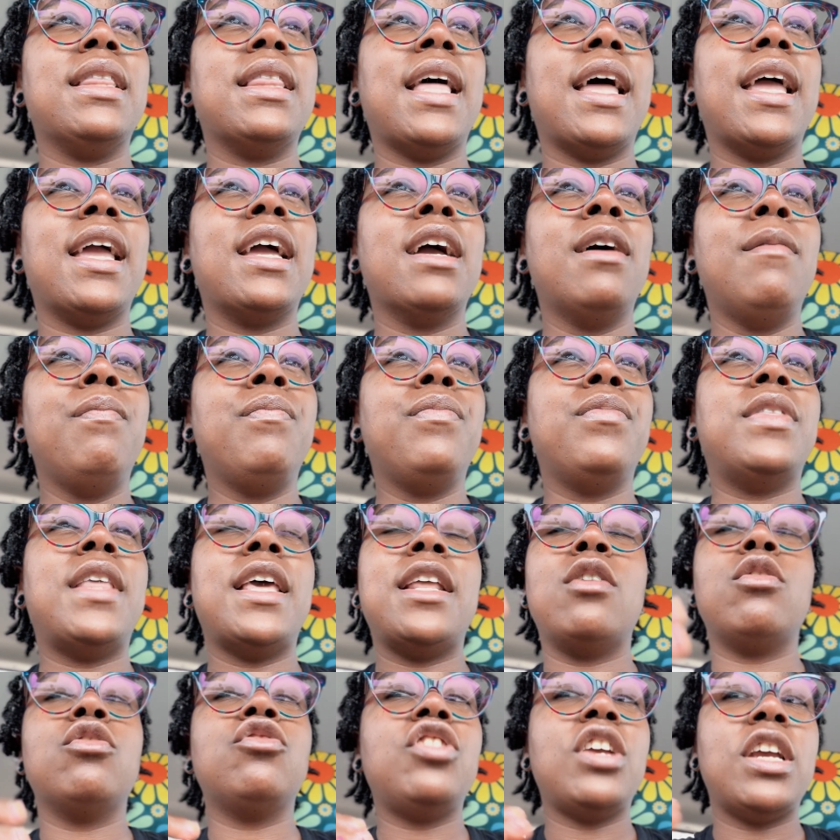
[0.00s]
Like, they
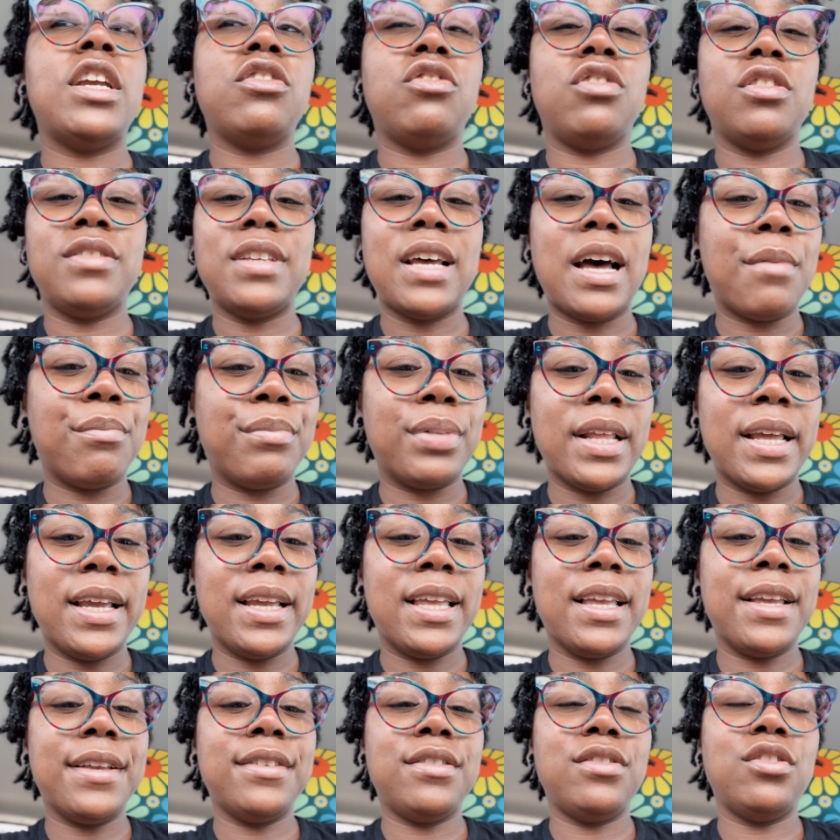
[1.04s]
don't change the top
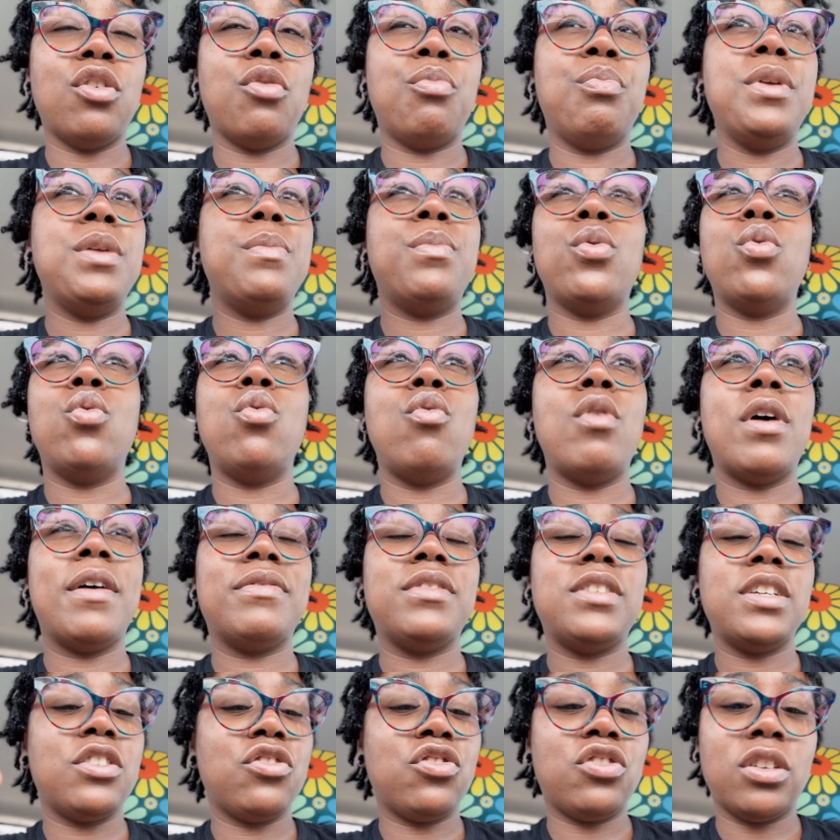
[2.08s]
blanket, so people who have
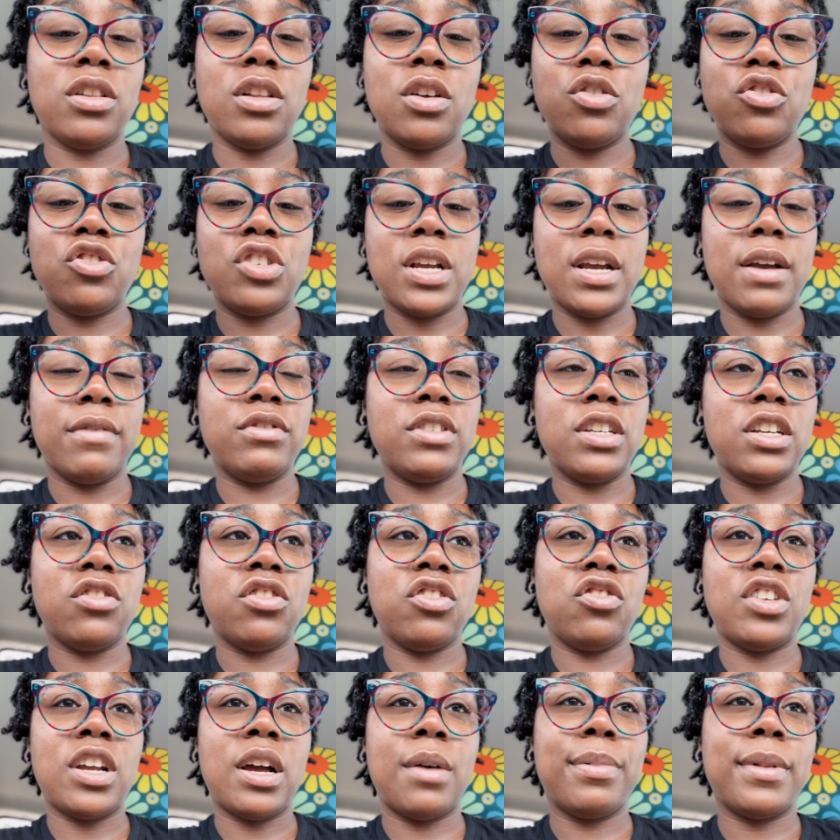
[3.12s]
touched the lotion have touched
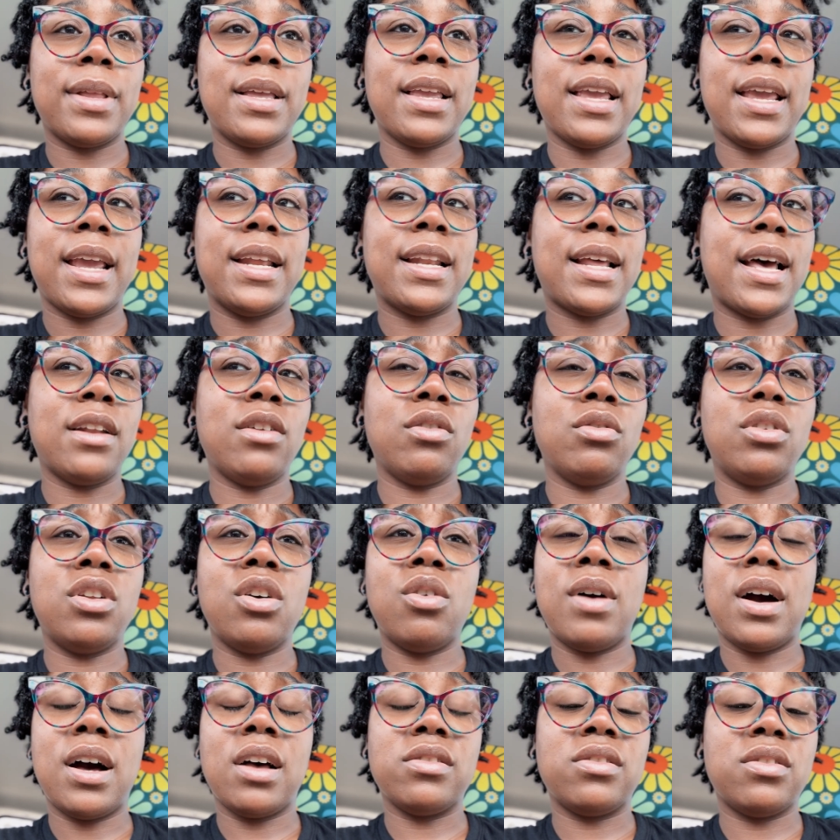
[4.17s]
the top blanket, and I don't
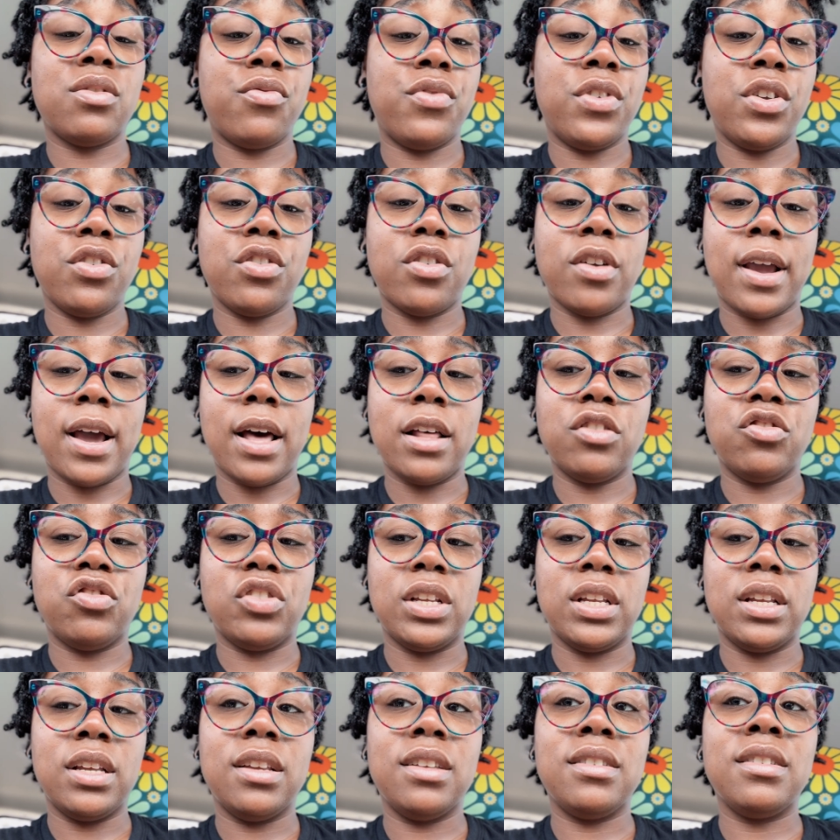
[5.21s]
know how severe your
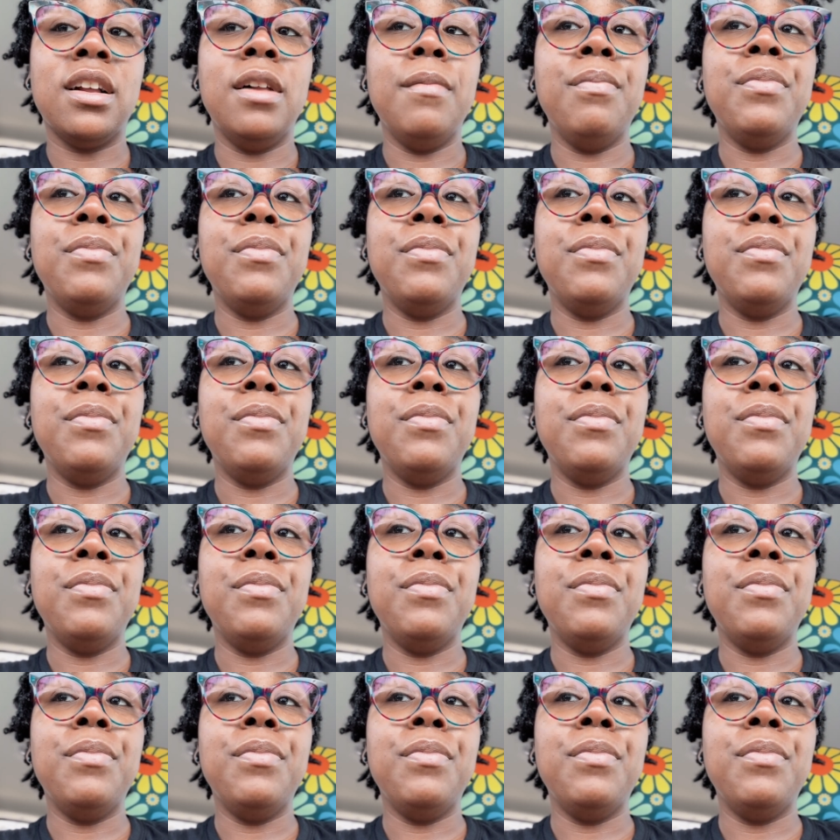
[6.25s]
allergy is.